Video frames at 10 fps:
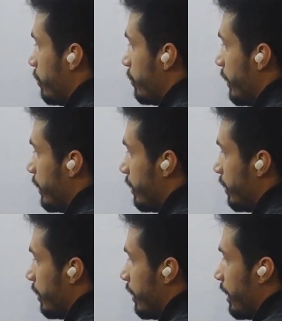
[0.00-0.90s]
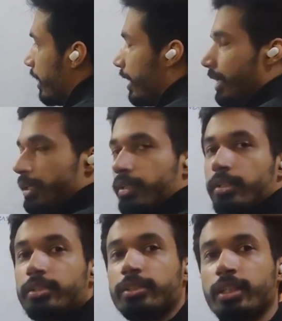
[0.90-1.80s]
to that. And
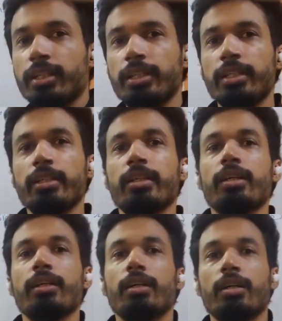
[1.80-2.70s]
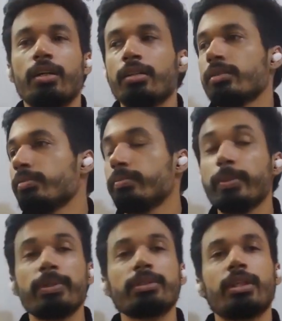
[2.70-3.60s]
suddenly,
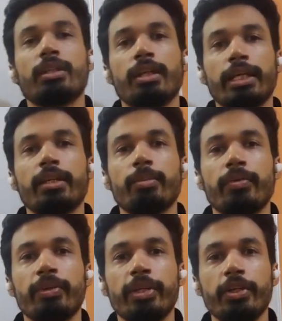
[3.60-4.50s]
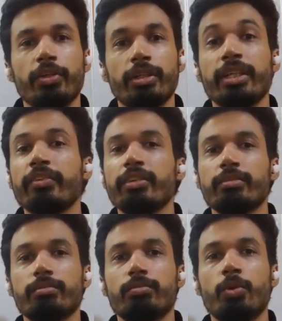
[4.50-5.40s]
people started liking my video and giving
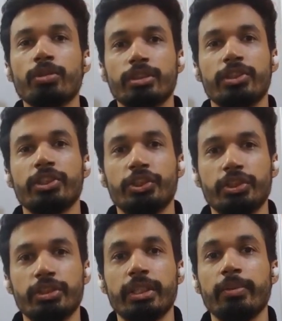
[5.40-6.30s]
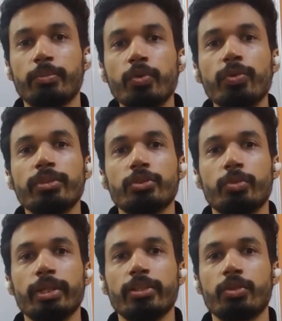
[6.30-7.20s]
more suggestions and improvements to
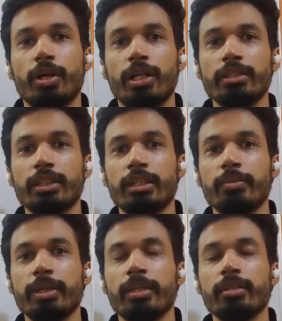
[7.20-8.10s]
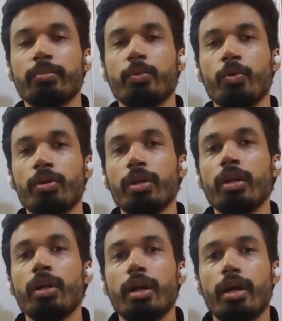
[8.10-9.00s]
me. So I started making the more
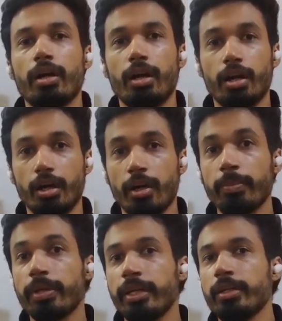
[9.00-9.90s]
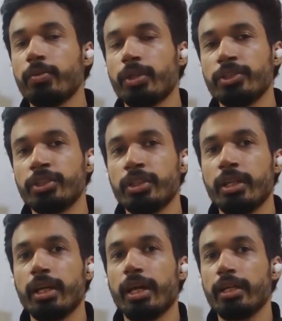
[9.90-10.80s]
upgraded version
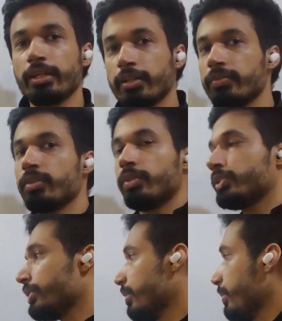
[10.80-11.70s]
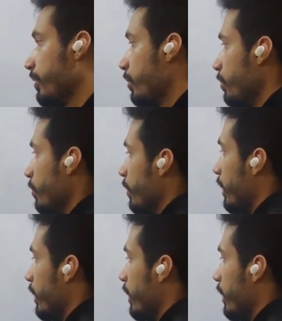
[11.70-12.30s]
and give the version number 2.